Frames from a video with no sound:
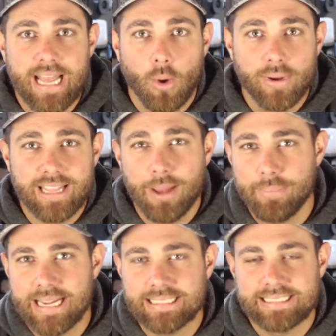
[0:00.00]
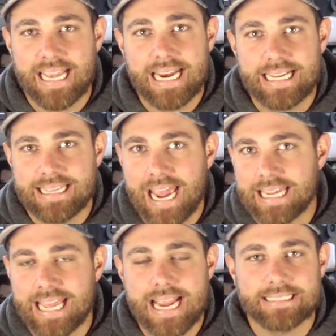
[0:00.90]
Now, with that being said, in
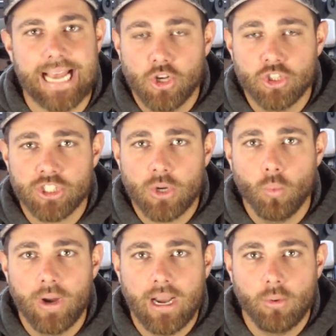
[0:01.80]
that case, usually when,